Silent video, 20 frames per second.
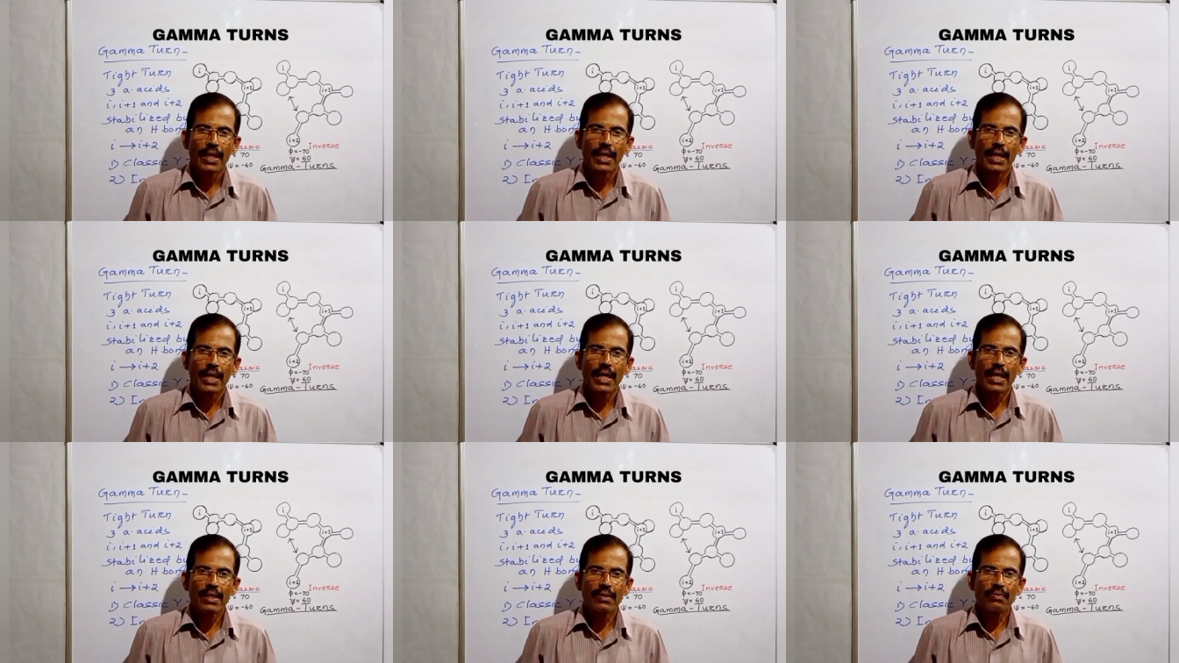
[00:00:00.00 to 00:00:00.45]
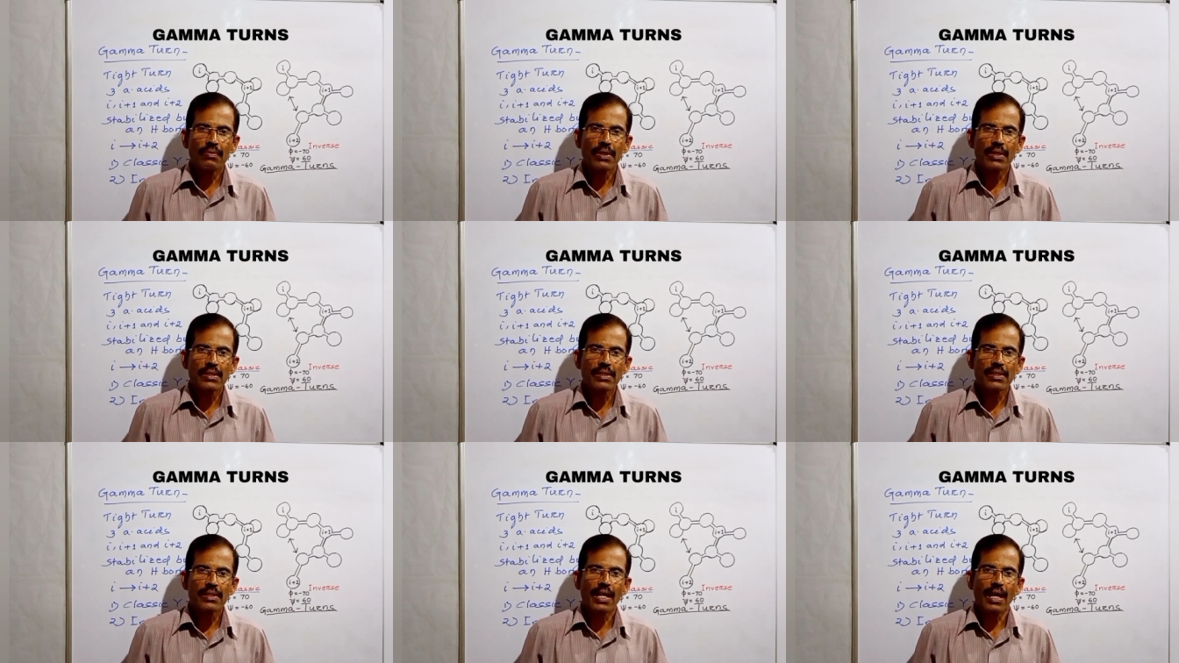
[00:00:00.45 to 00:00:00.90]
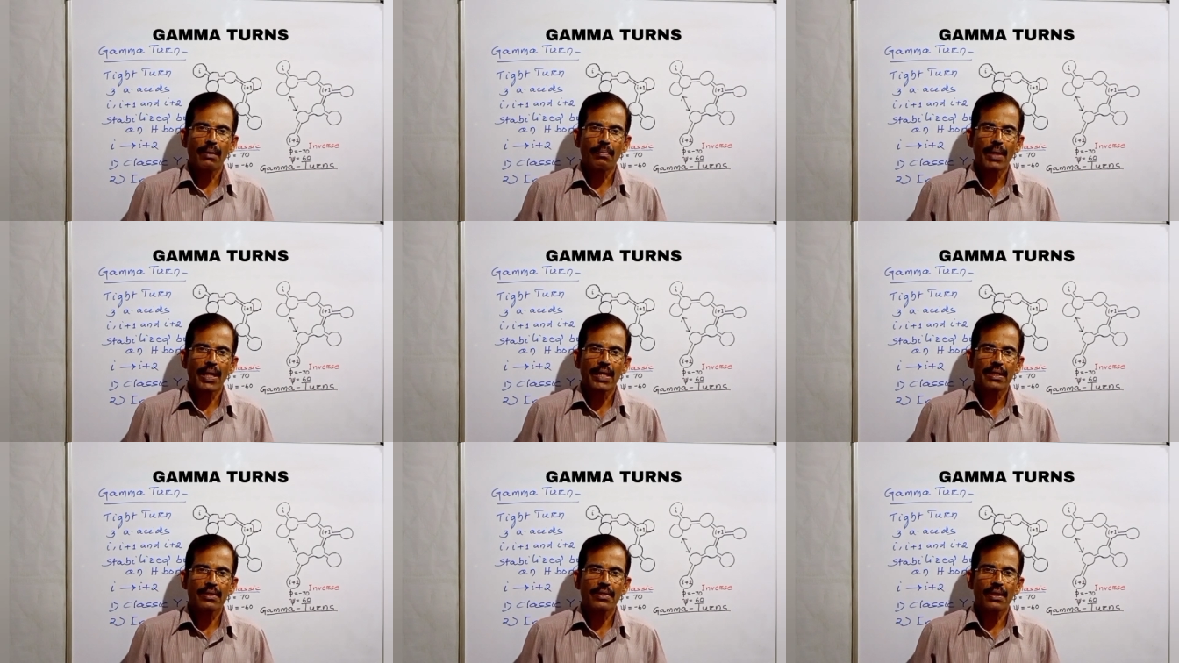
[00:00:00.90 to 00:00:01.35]
Inverse
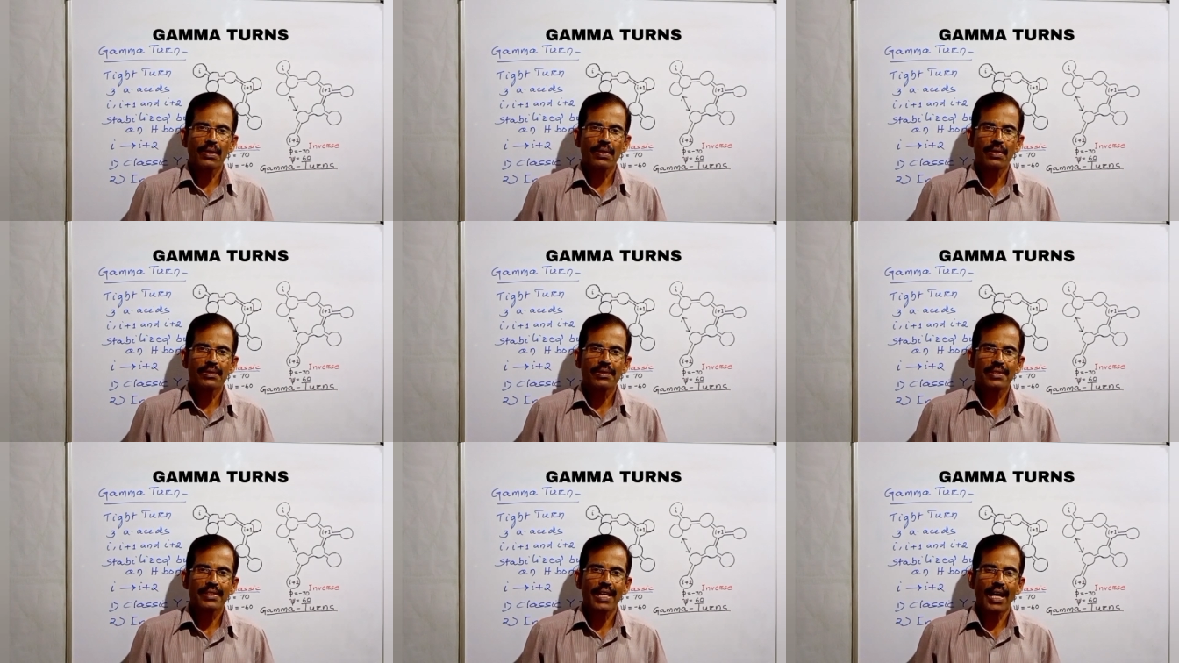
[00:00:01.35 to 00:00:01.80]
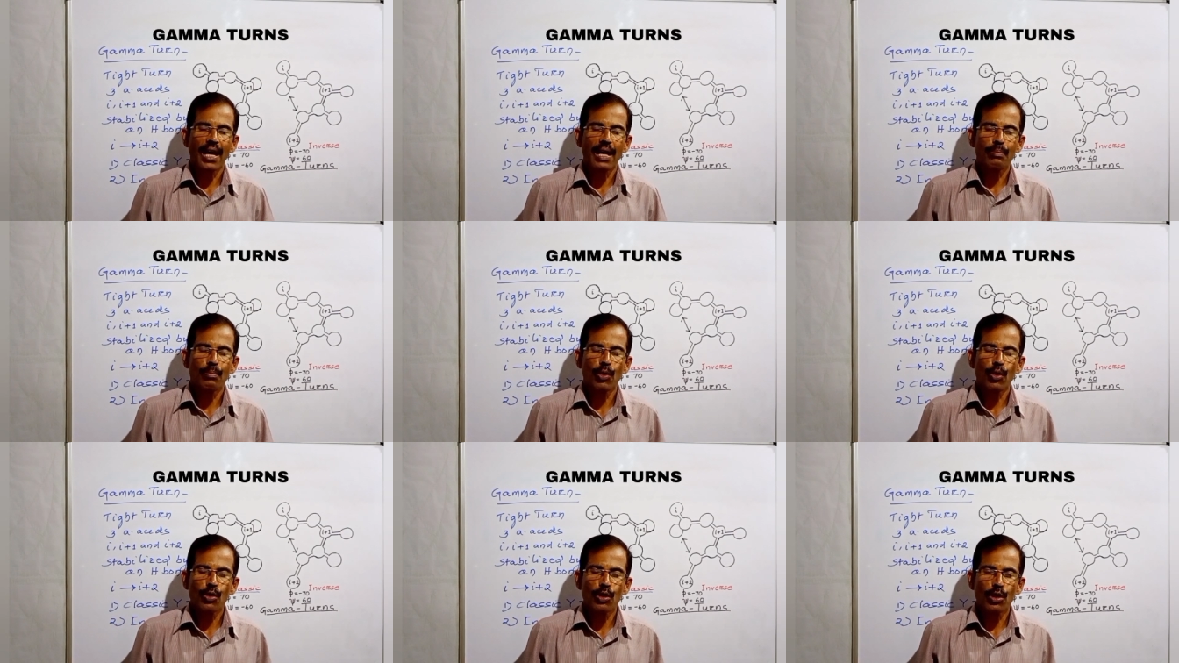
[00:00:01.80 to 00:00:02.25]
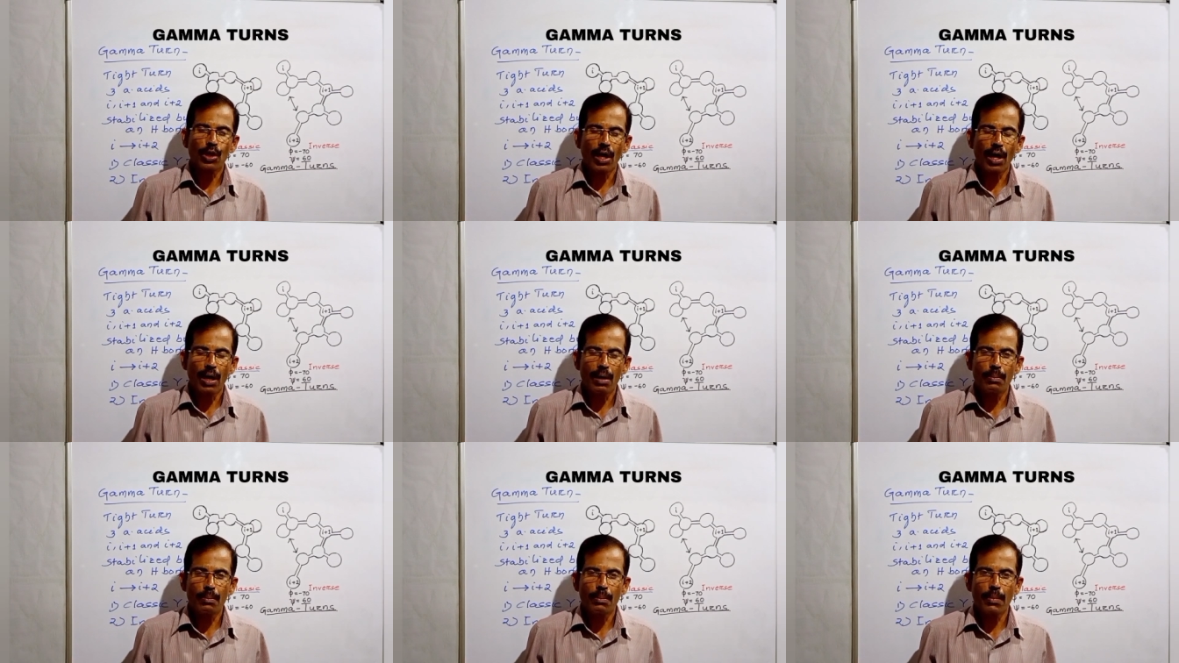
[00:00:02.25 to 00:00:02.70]
gamma turns are more
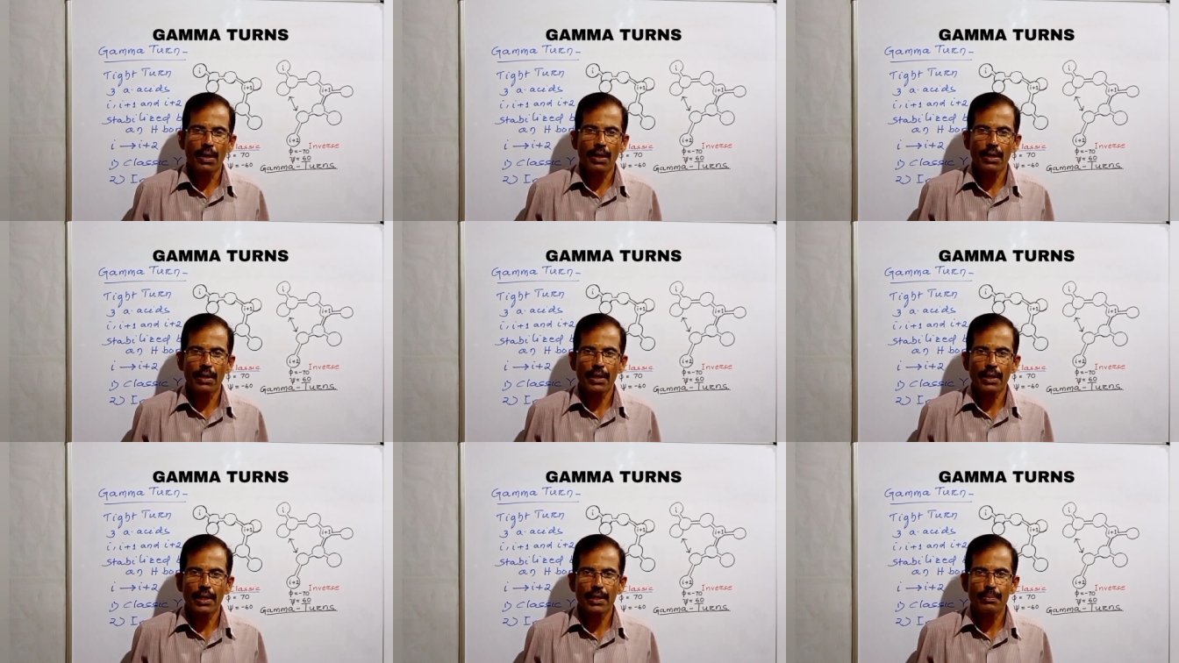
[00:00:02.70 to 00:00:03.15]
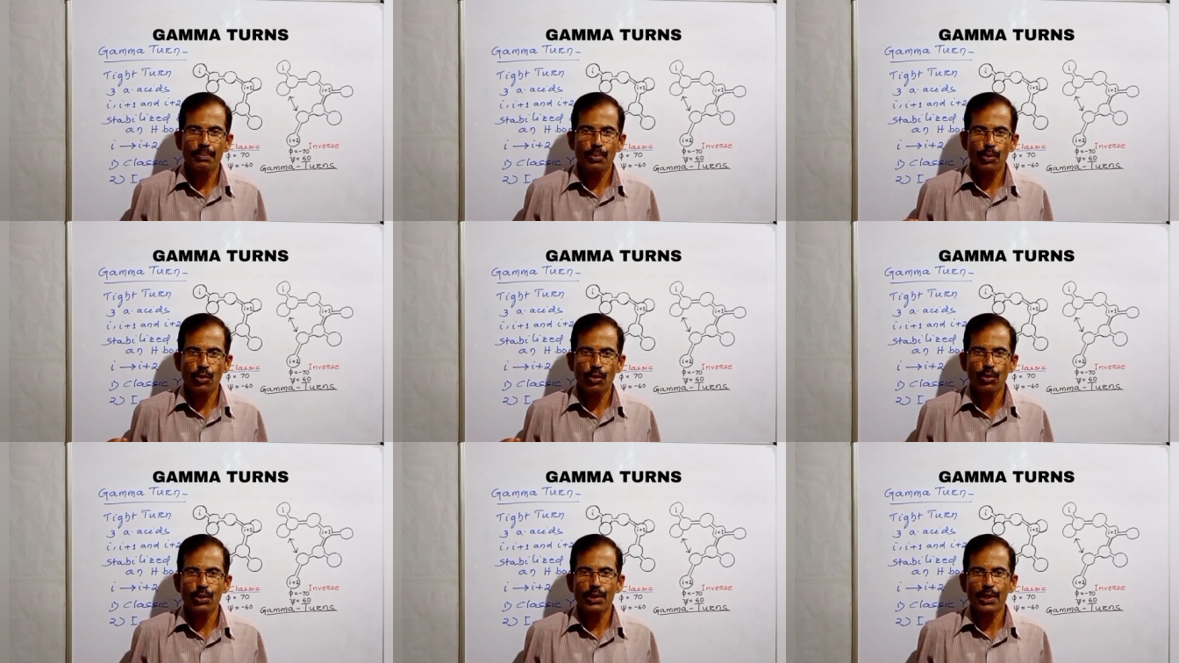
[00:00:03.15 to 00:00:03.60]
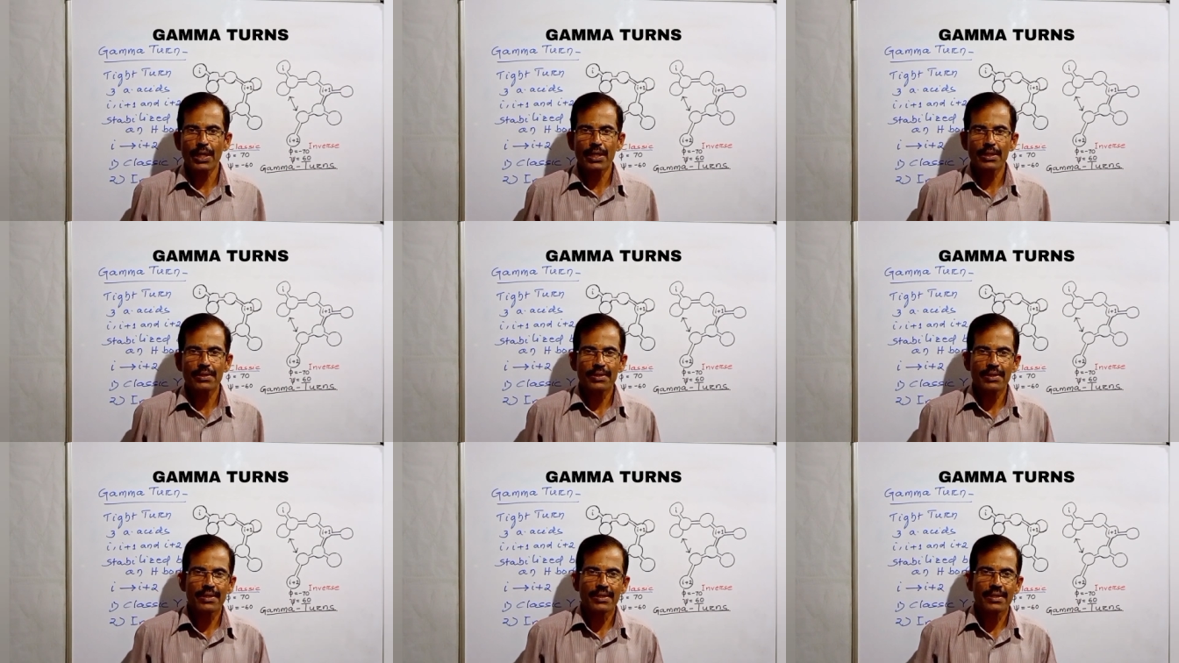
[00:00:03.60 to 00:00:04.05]
common in
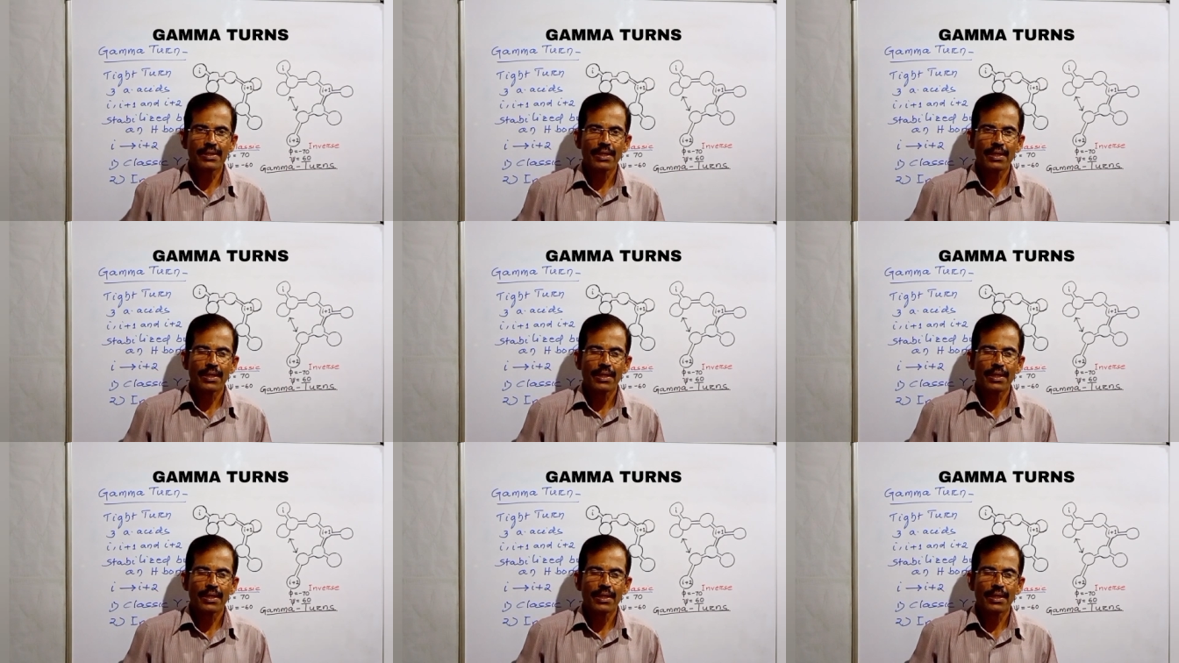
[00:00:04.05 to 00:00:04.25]
proteins.